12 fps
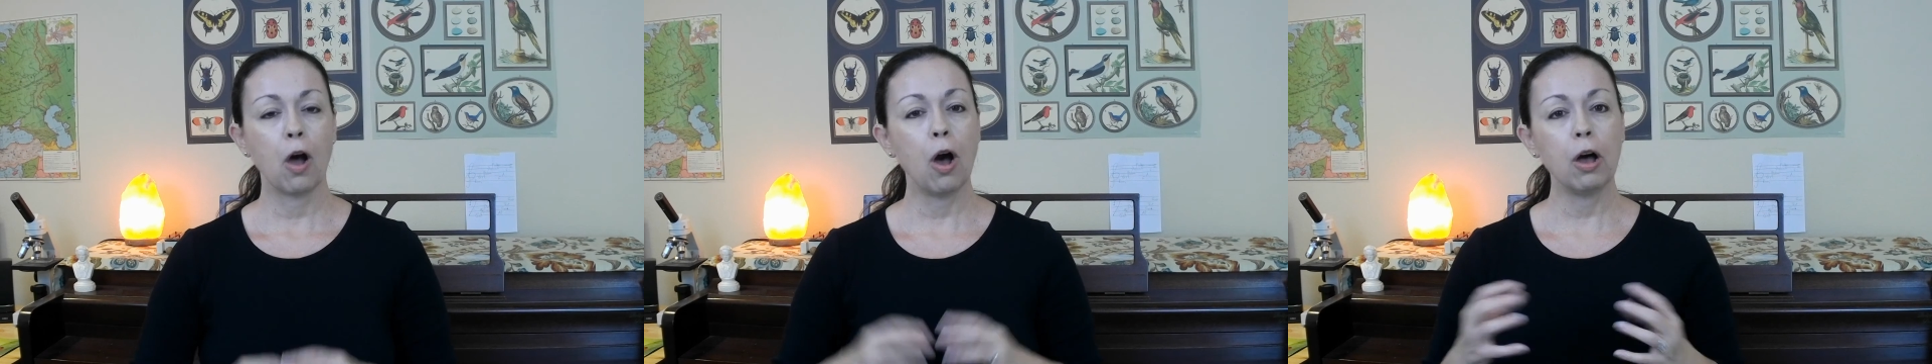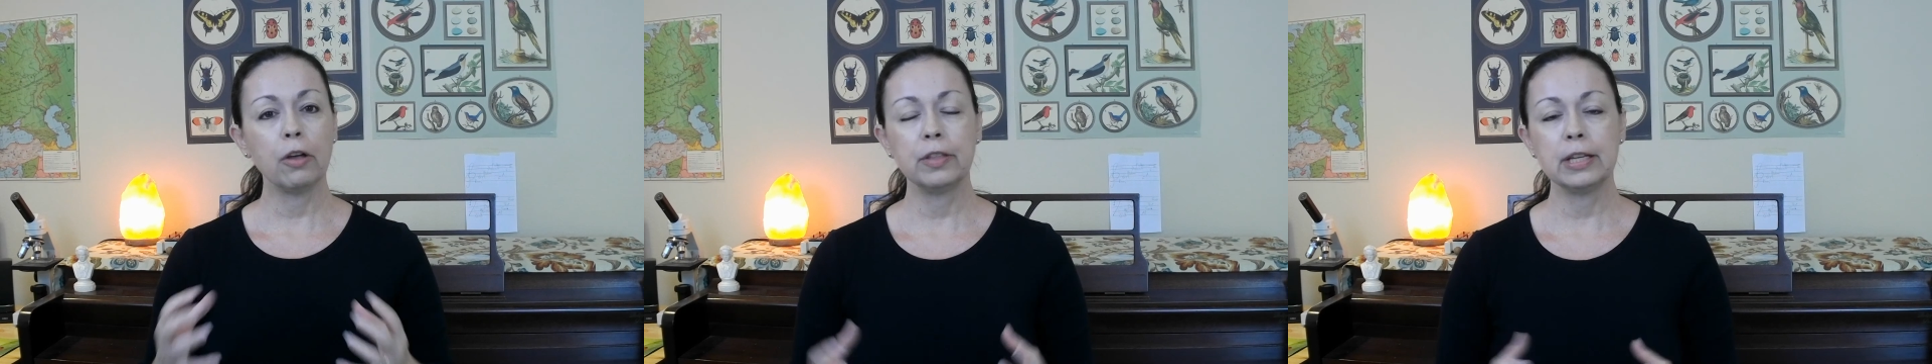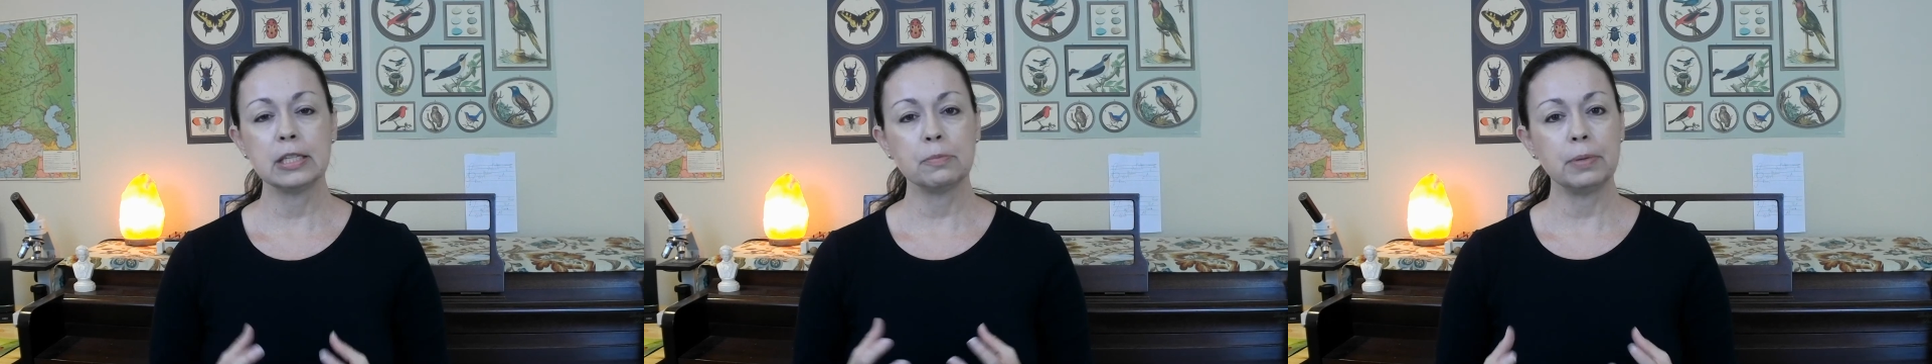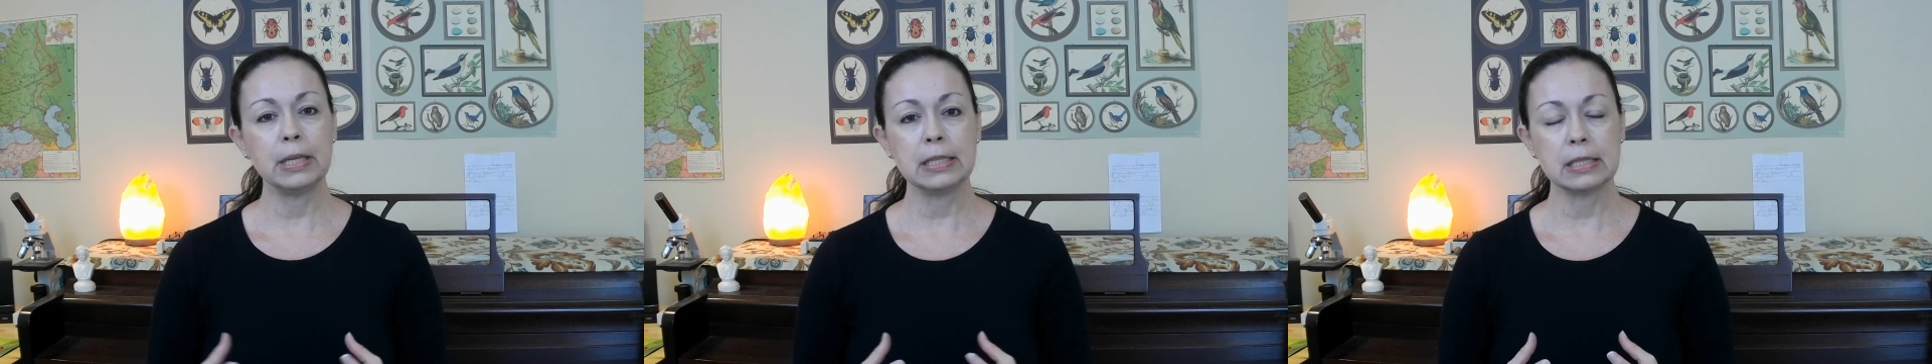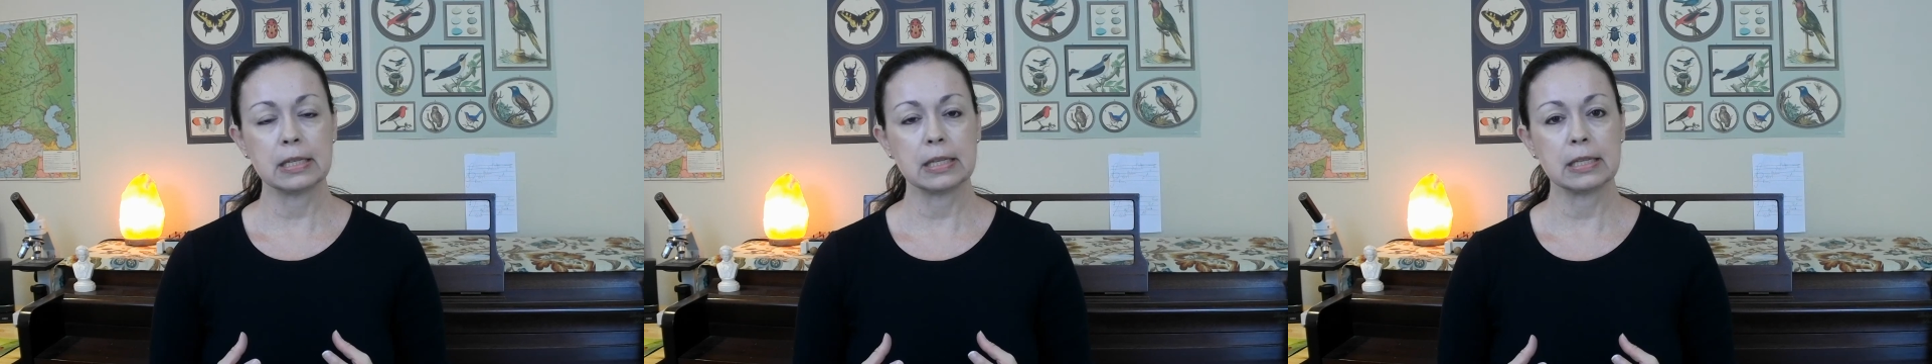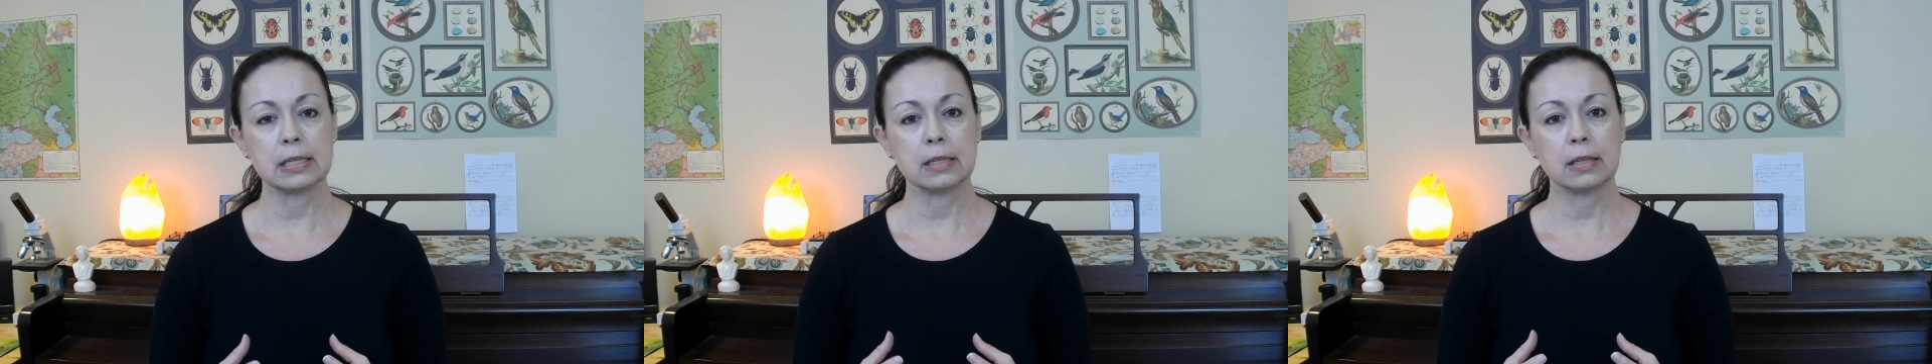All these
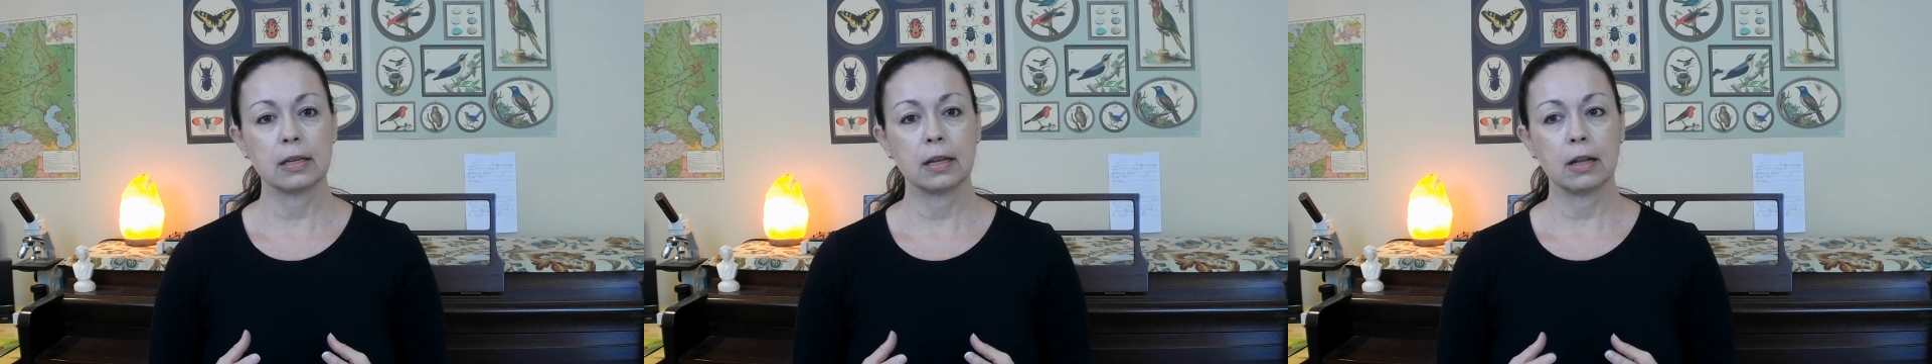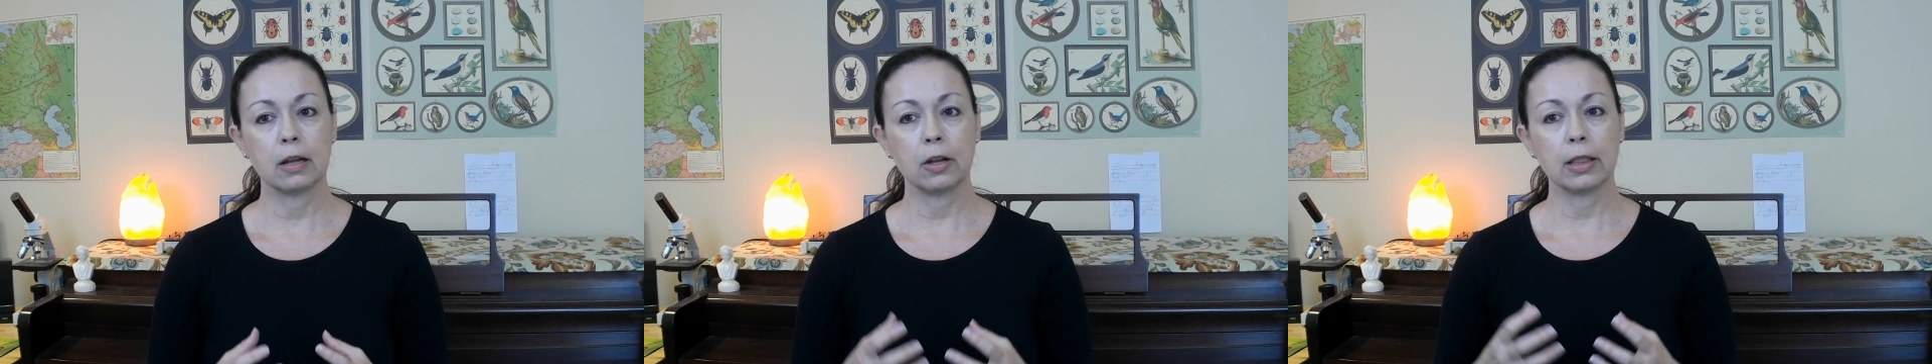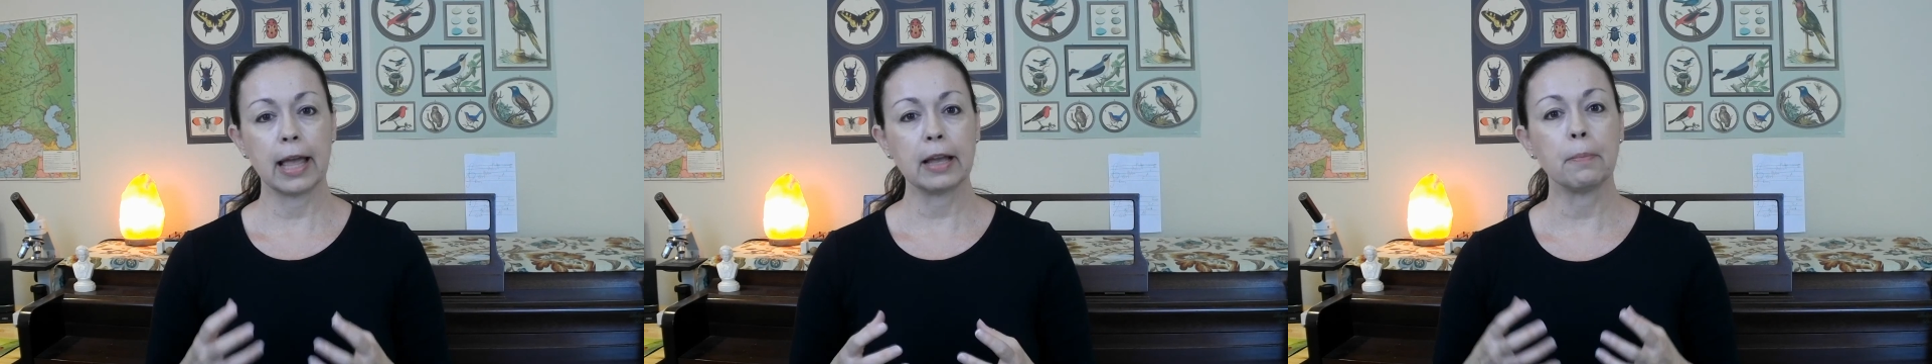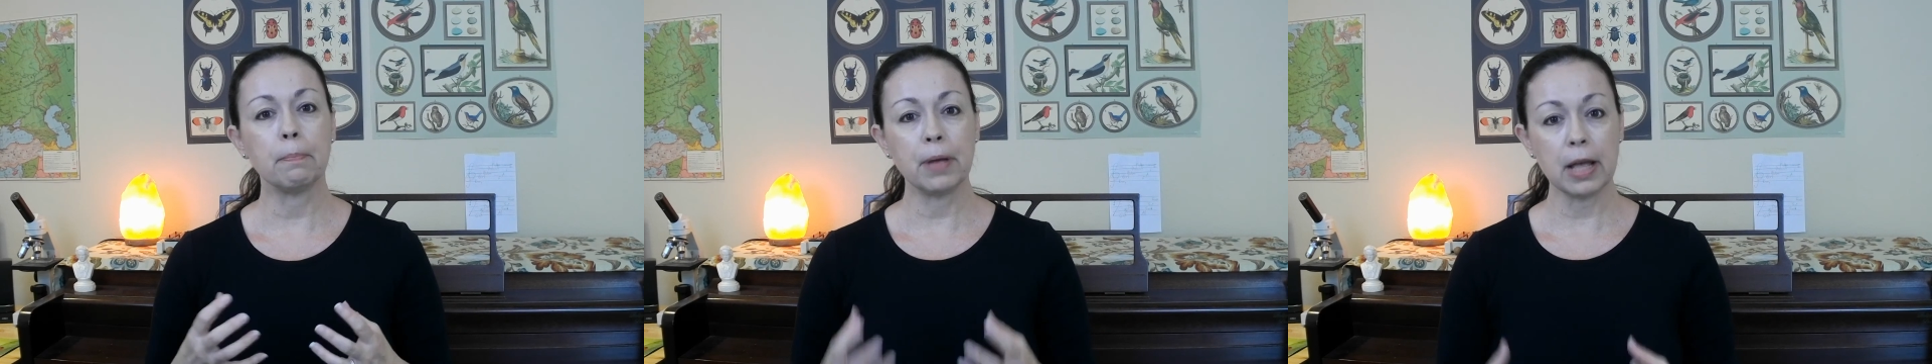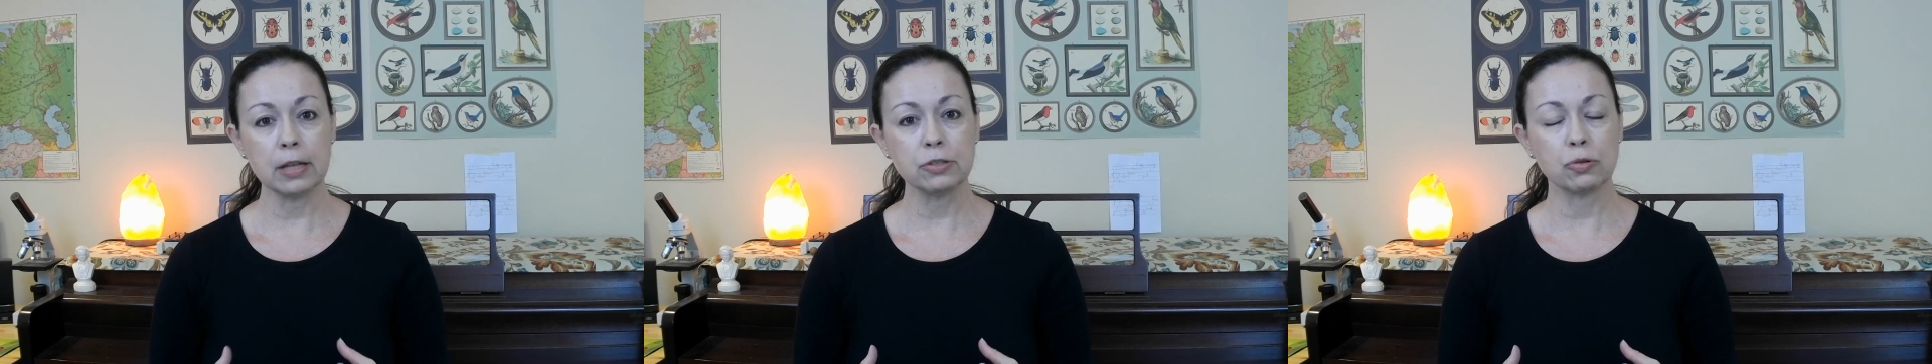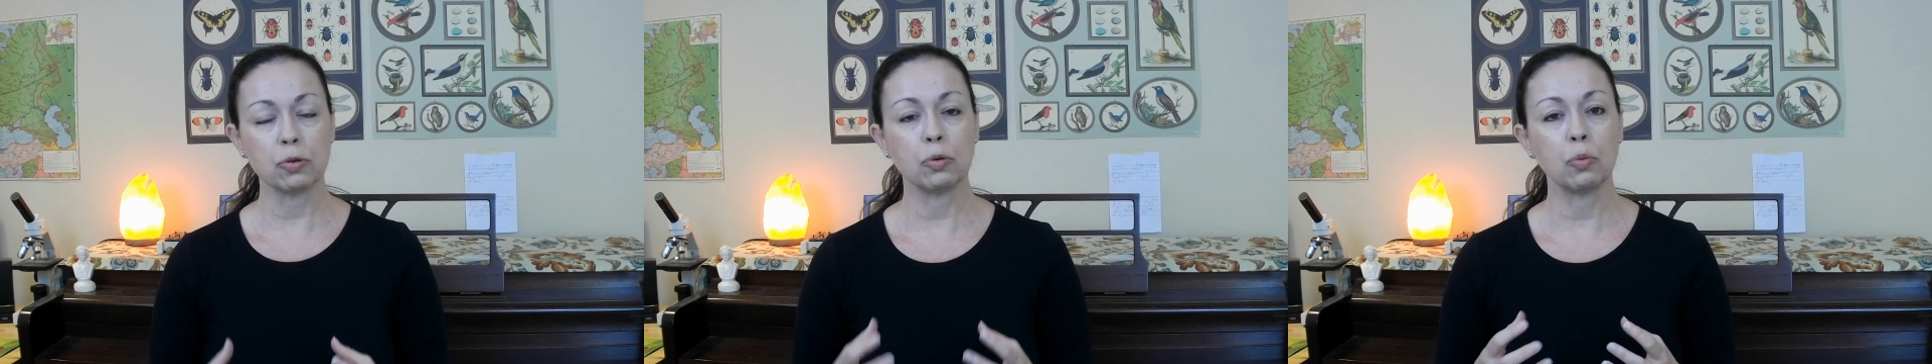pieces, like a
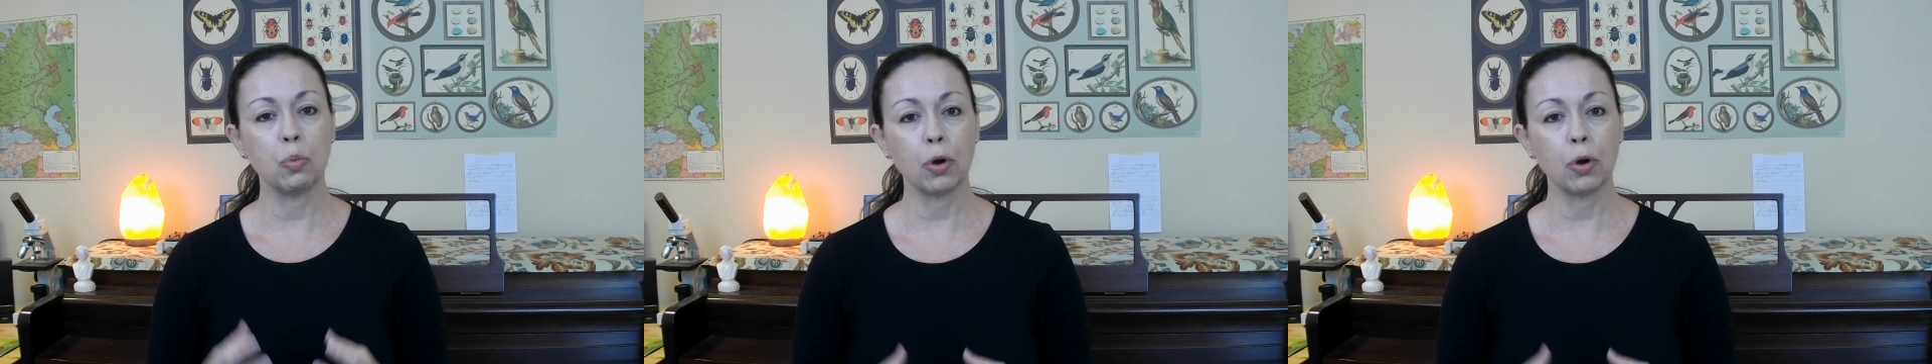puzzle,